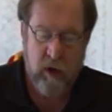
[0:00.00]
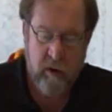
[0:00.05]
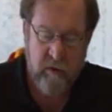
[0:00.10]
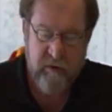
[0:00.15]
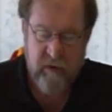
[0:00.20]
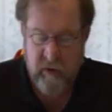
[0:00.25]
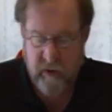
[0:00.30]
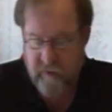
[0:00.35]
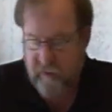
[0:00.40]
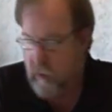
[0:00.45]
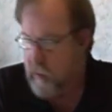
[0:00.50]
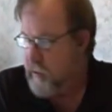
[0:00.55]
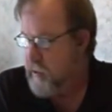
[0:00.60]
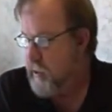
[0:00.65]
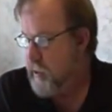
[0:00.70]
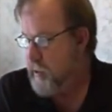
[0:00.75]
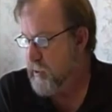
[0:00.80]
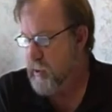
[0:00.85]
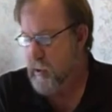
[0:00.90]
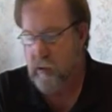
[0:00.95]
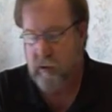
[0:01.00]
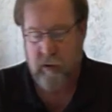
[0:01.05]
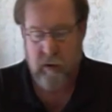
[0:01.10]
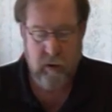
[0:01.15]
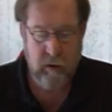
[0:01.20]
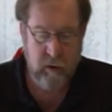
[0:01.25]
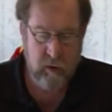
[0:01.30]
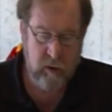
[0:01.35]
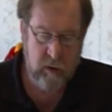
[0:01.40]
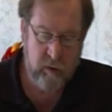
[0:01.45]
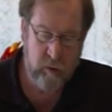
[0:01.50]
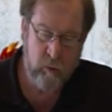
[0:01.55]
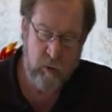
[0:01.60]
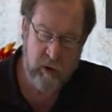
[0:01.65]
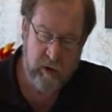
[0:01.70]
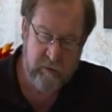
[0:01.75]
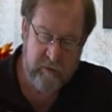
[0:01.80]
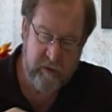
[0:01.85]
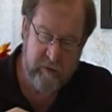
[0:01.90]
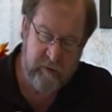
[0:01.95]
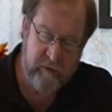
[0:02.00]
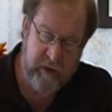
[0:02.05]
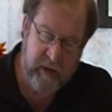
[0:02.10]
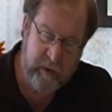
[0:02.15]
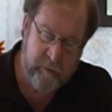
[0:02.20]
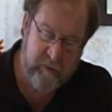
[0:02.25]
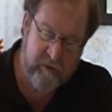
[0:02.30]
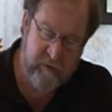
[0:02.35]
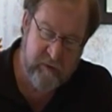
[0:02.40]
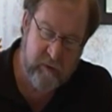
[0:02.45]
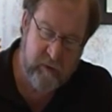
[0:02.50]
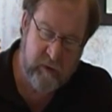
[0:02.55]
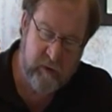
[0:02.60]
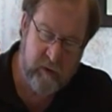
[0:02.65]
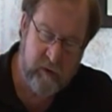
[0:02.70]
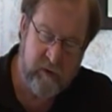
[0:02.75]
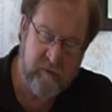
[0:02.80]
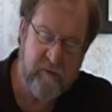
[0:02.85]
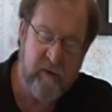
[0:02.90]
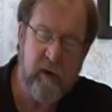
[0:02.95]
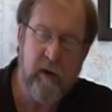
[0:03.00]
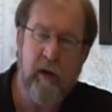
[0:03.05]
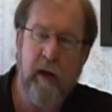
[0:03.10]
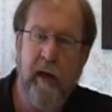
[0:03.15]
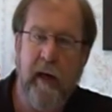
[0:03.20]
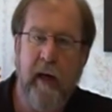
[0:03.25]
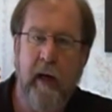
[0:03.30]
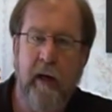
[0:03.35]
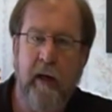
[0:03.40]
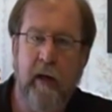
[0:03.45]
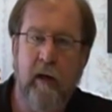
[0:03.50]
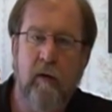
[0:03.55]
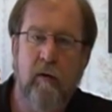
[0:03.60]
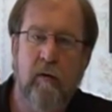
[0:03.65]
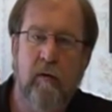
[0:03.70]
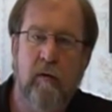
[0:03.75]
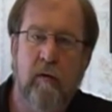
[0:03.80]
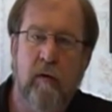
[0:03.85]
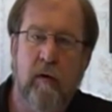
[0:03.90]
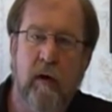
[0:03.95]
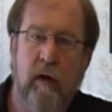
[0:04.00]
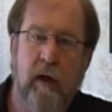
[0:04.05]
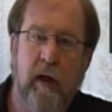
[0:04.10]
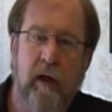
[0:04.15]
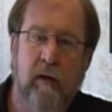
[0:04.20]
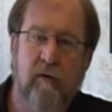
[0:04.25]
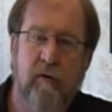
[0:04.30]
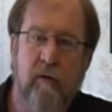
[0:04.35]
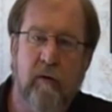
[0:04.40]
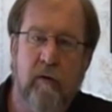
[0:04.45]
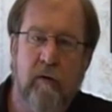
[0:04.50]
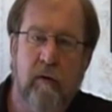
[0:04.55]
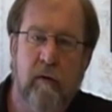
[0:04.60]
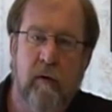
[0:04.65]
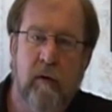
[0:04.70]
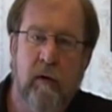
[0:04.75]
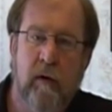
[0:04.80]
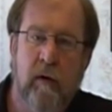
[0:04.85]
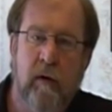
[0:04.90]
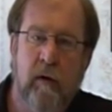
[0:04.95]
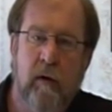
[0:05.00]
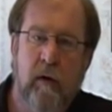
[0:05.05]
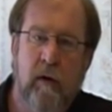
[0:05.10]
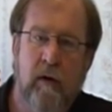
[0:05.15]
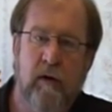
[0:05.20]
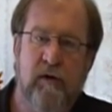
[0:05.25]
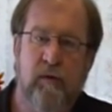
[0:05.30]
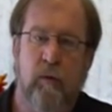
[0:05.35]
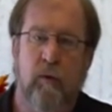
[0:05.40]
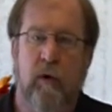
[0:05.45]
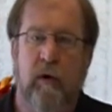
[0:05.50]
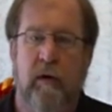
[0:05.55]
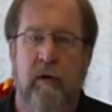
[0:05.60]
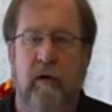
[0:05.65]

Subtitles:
What are the differences? Well, the depth of the addy connector is